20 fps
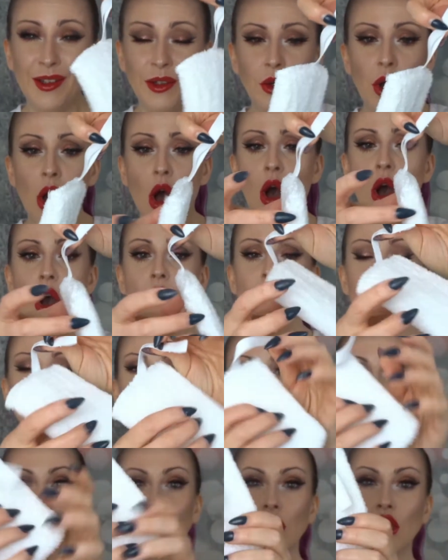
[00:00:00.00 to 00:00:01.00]
Oh, it's
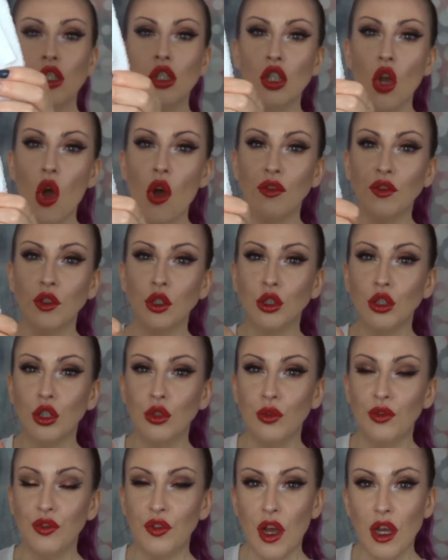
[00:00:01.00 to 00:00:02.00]
like a soft
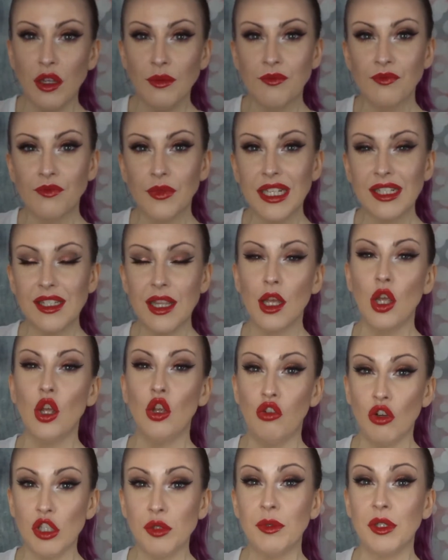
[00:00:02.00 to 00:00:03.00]
loofah. It's like a
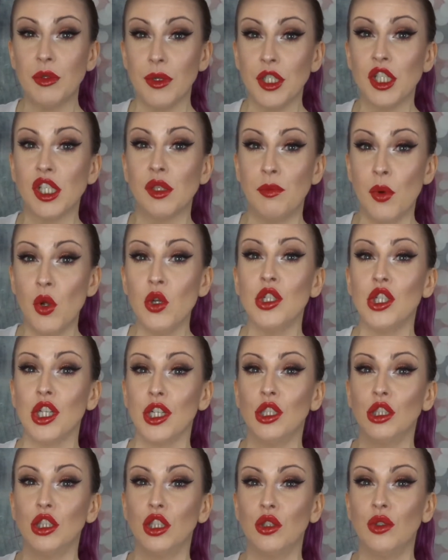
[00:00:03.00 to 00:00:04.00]
cross between a sponge and
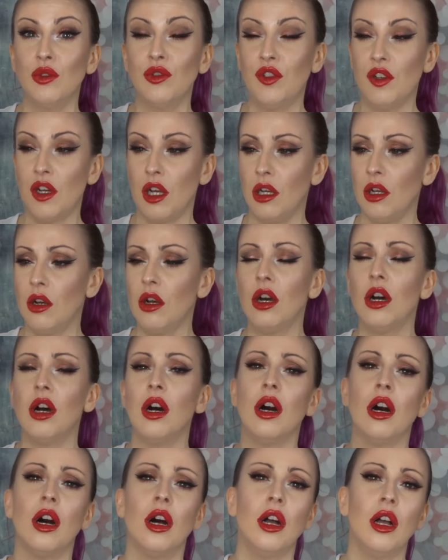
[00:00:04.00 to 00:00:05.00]
a loofah.
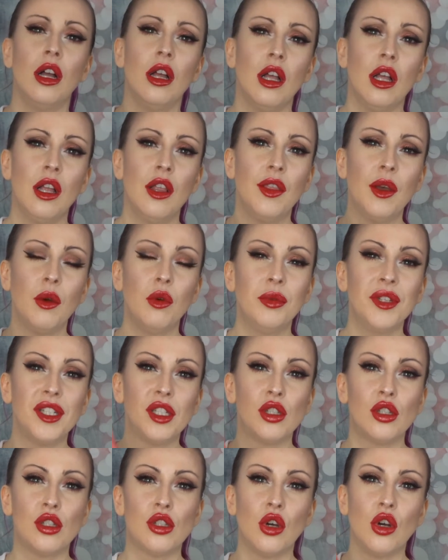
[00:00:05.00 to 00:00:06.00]
Oh, that will be
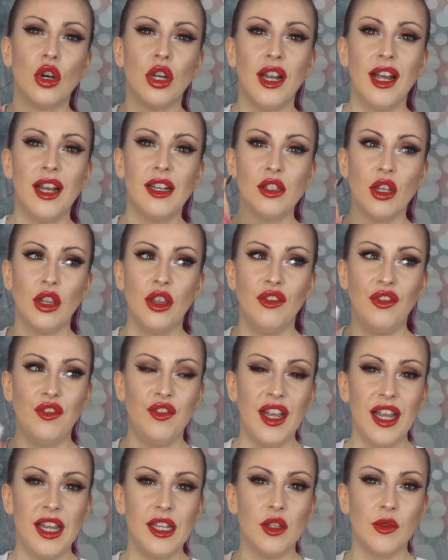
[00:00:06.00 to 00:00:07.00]
so nice on the
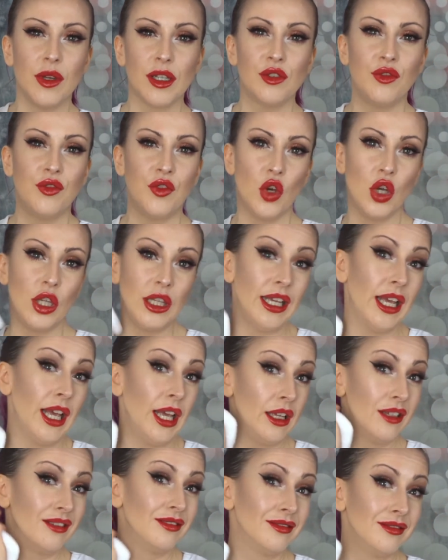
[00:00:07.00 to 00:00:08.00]
face to
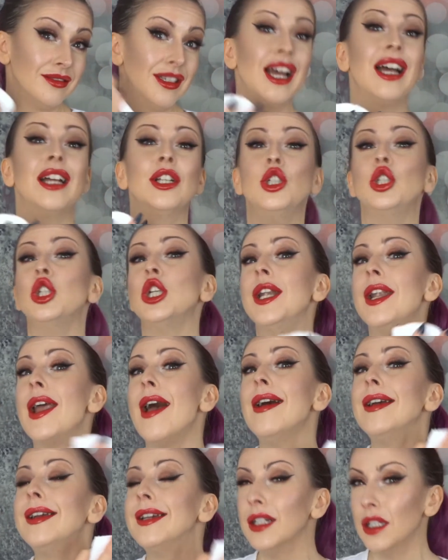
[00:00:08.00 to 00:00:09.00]
exfoliate and your
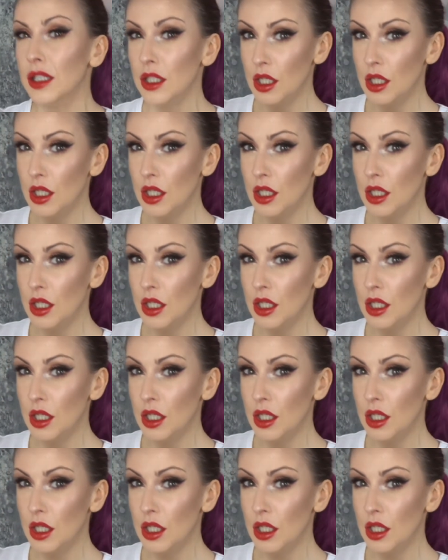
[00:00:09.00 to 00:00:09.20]
neck.